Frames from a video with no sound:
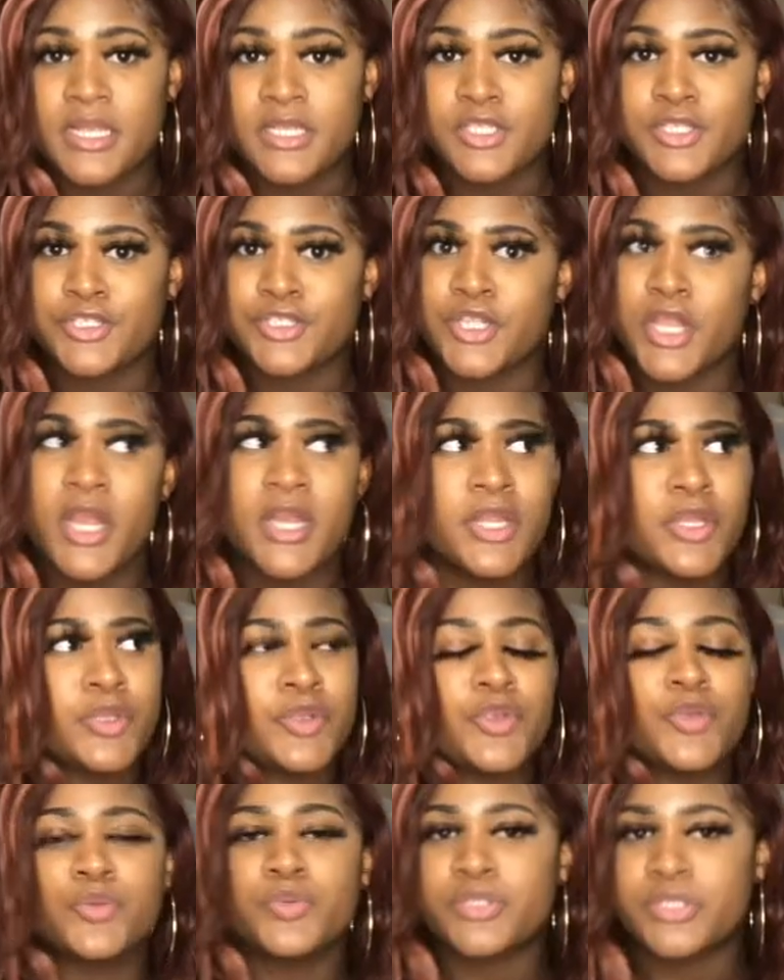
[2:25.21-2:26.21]
Starting a
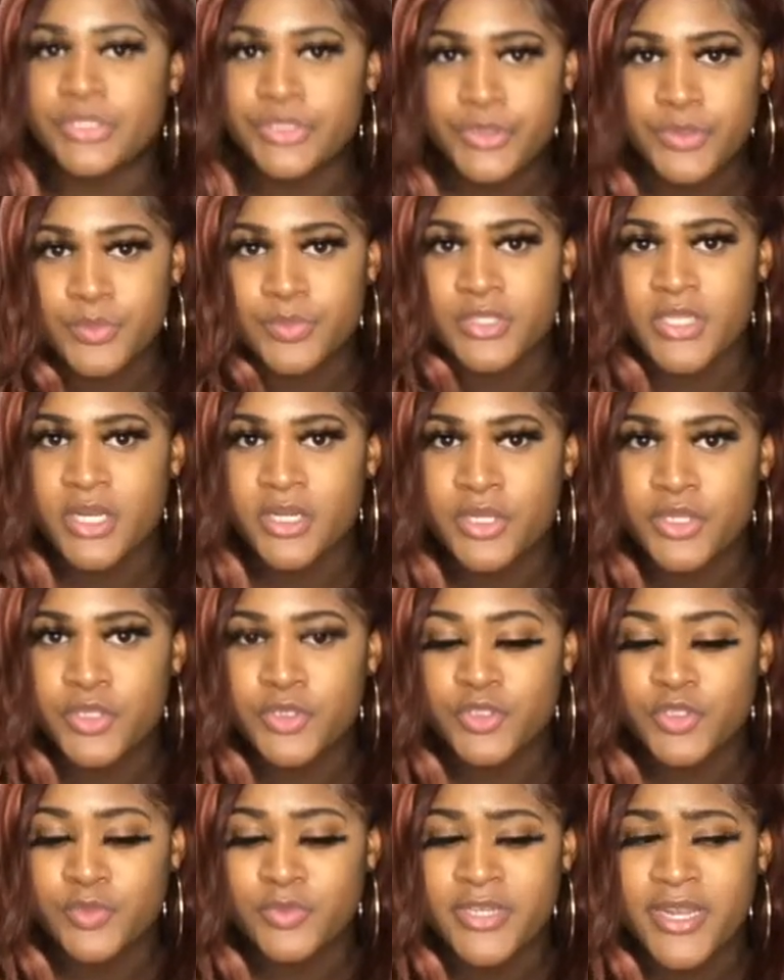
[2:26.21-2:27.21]

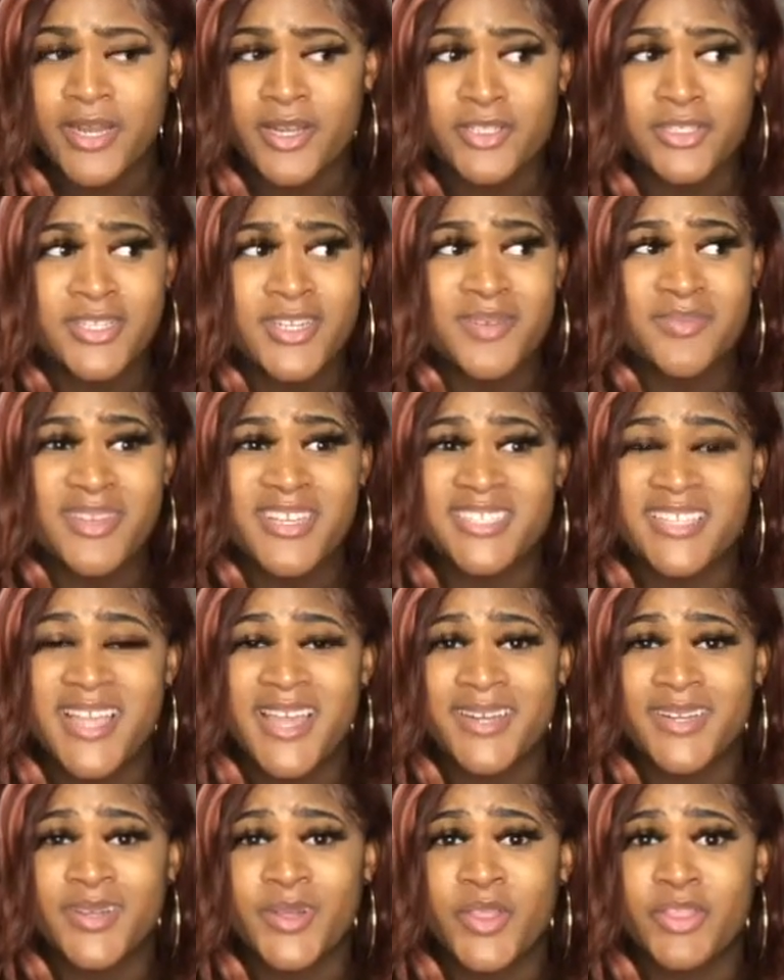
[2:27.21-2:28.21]
YouTube channel. I started my
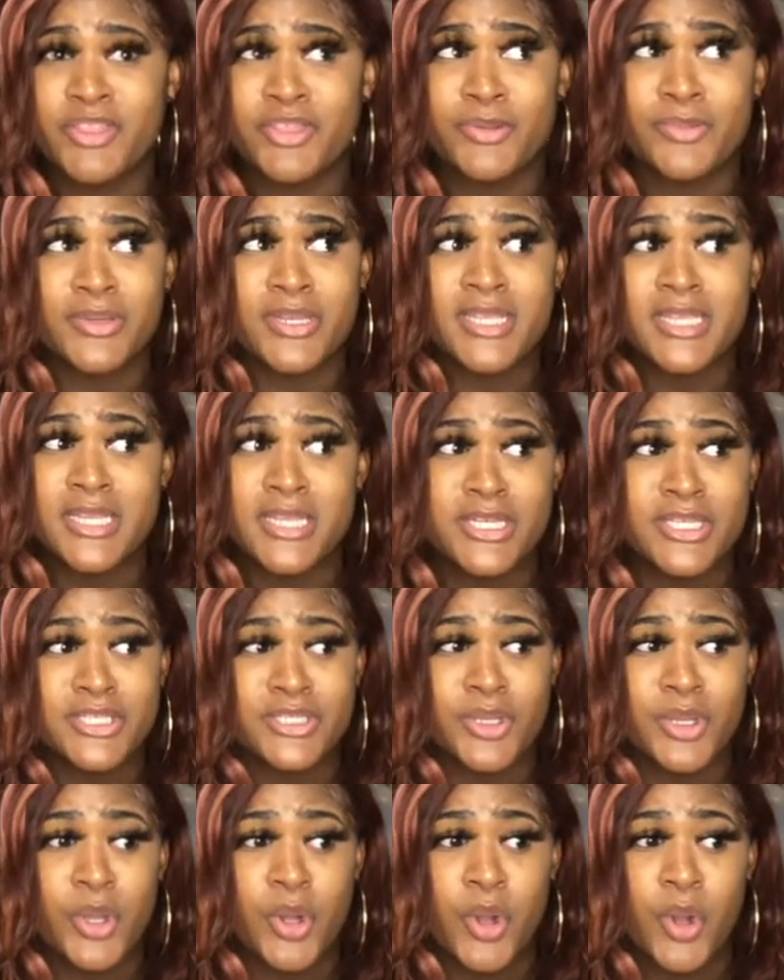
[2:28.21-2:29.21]
channel 3 years
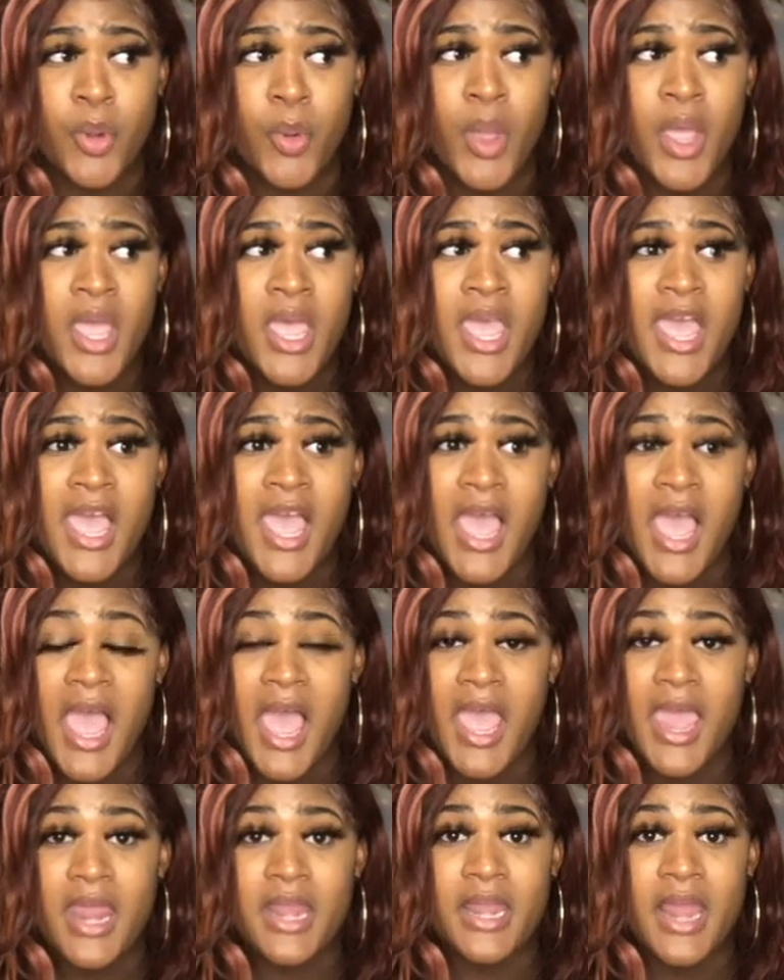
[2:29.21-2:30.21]
ago,
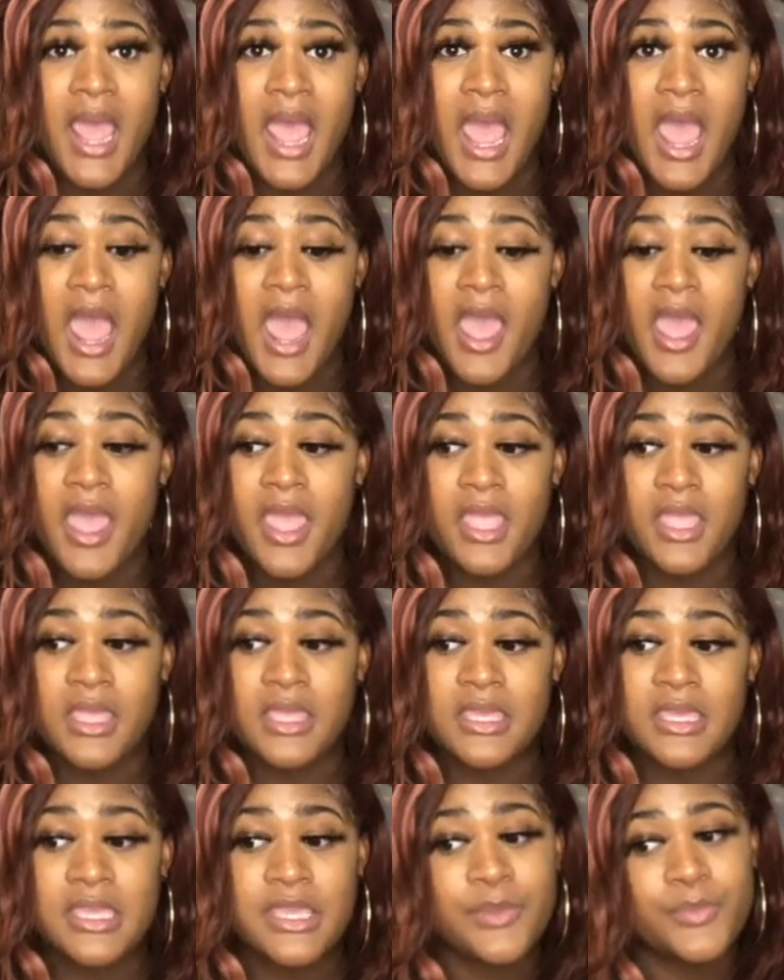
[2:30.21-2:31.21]
and I
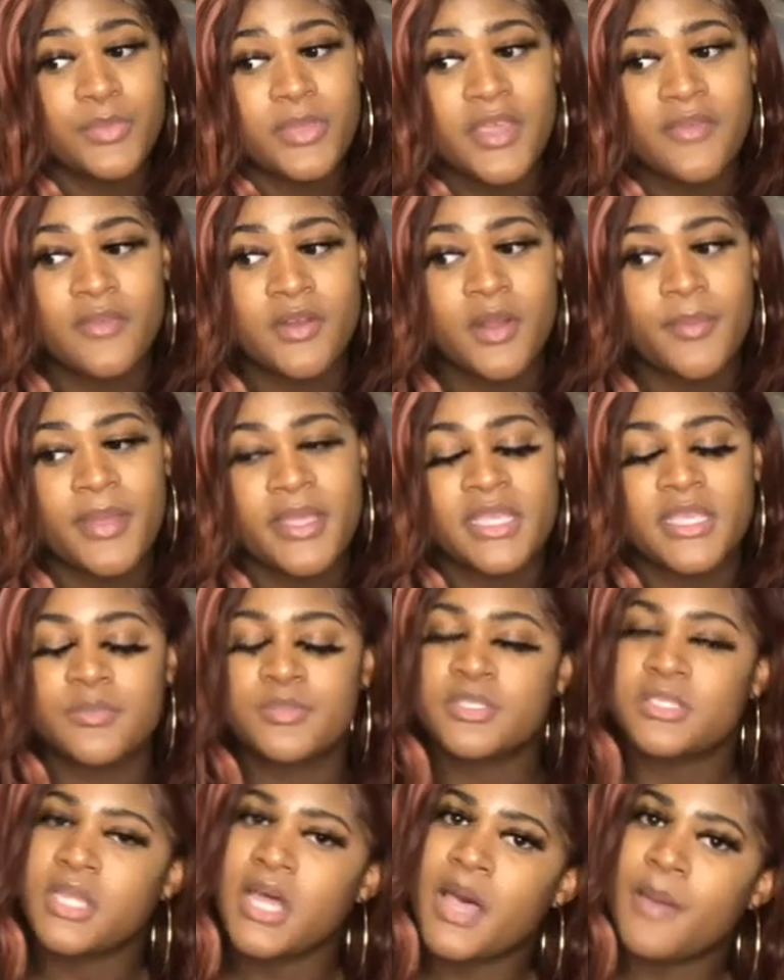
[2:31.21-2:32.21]
keep giving up. I keep
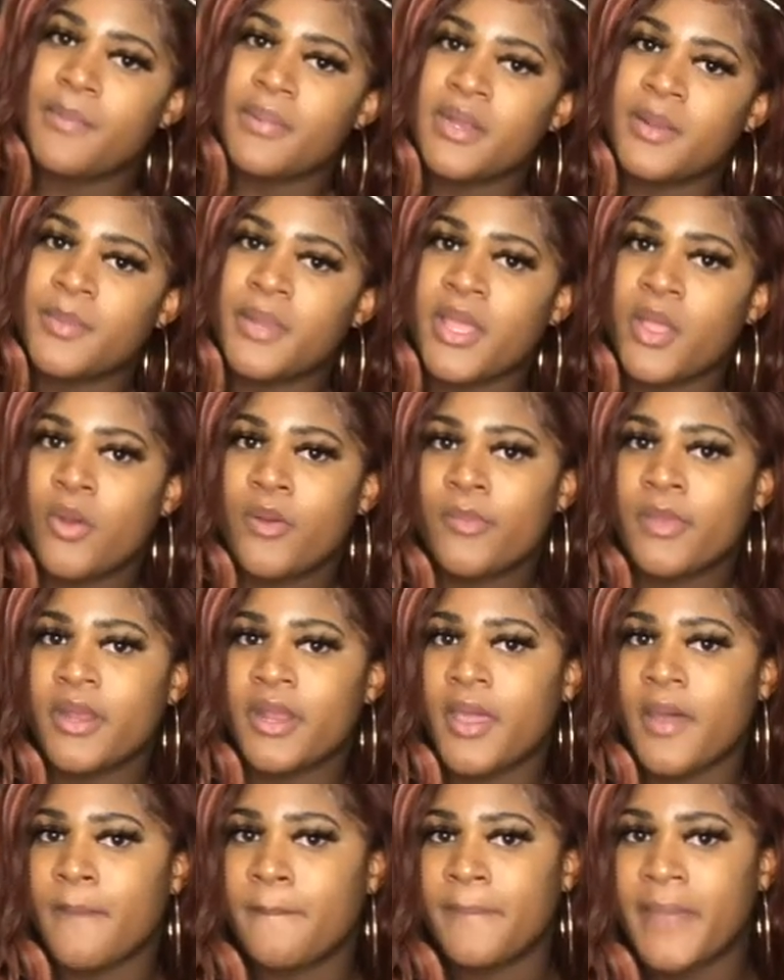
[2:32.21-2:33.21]
stopping. I'm like, I'm gonna
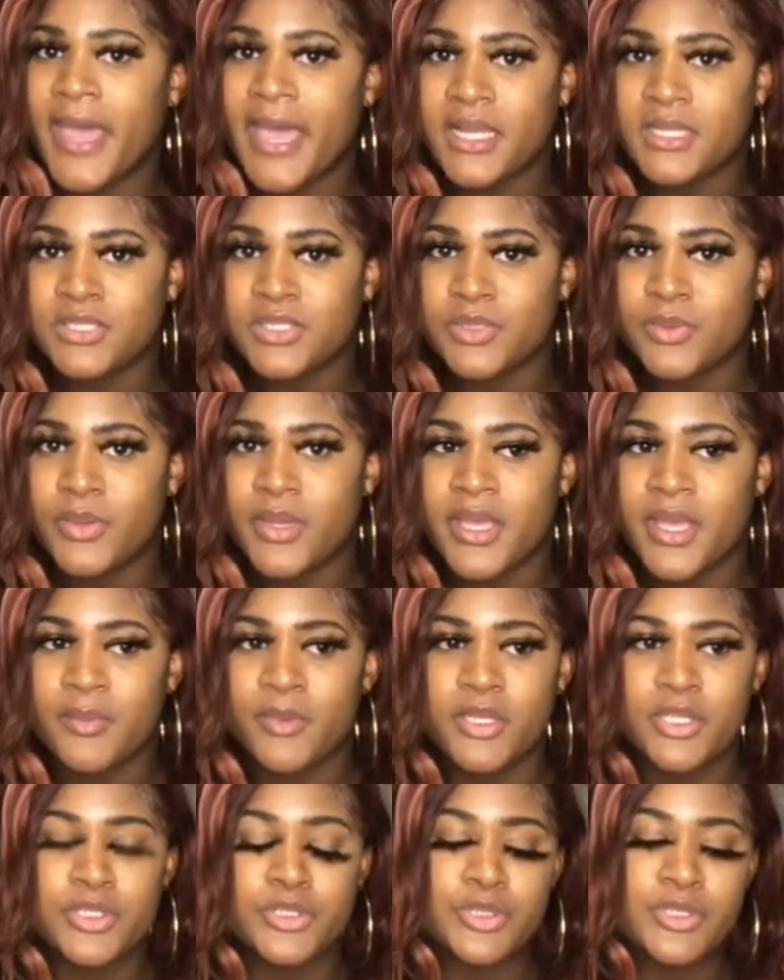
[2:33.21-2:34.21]
come back to it. I'm
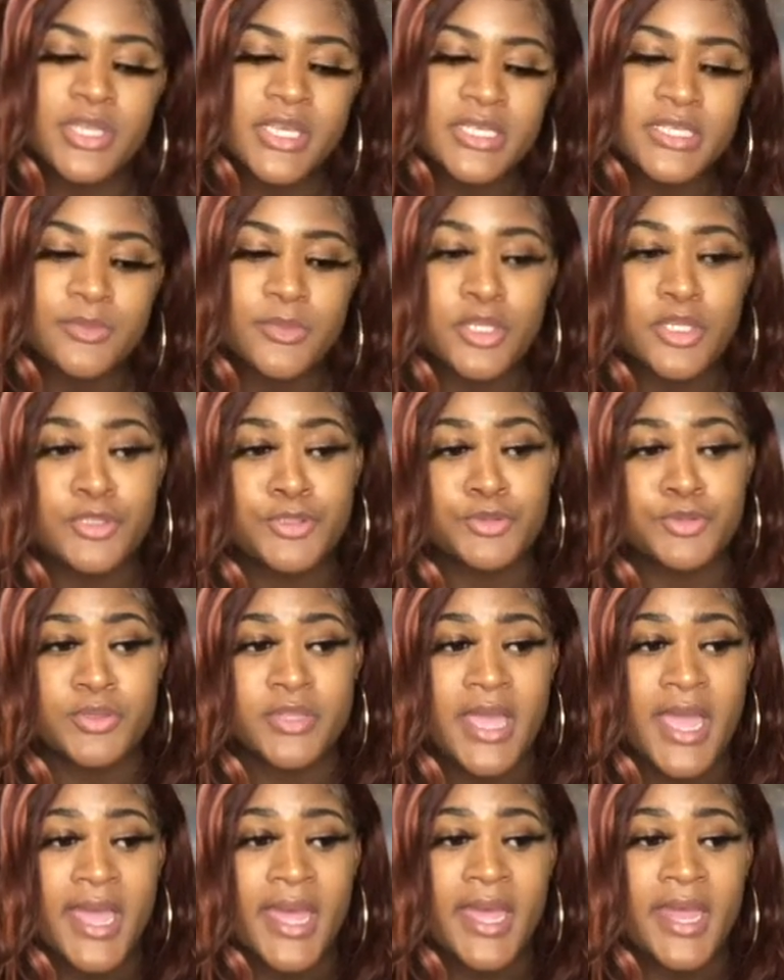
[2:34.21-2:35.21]
gonna do this. I'm gonna do
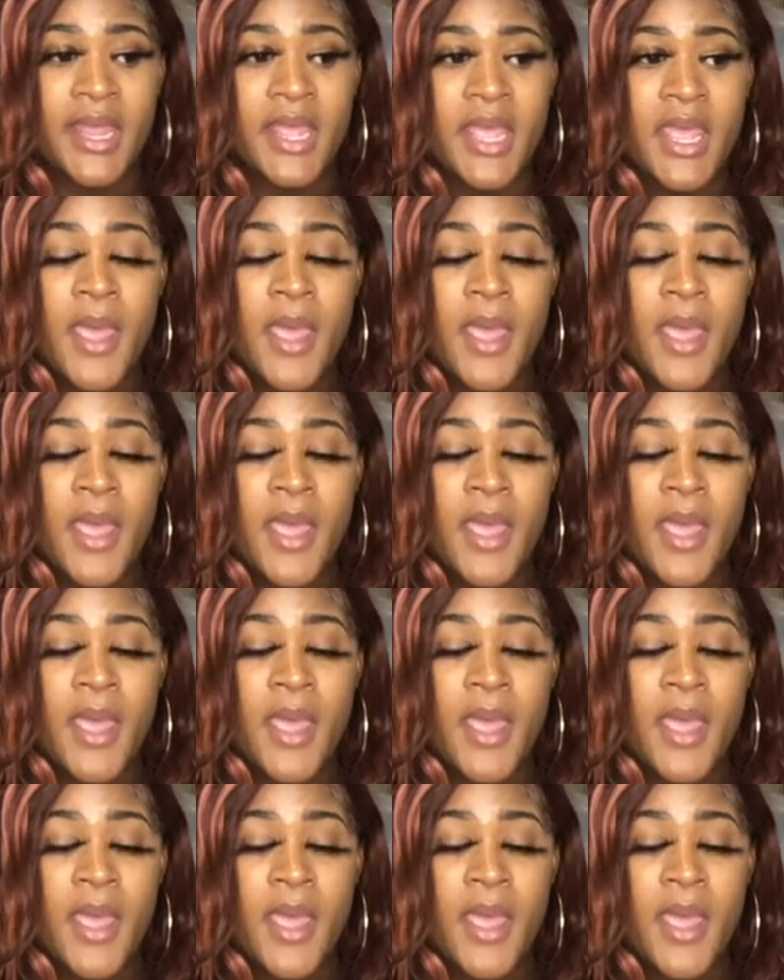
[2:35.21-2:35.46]
that.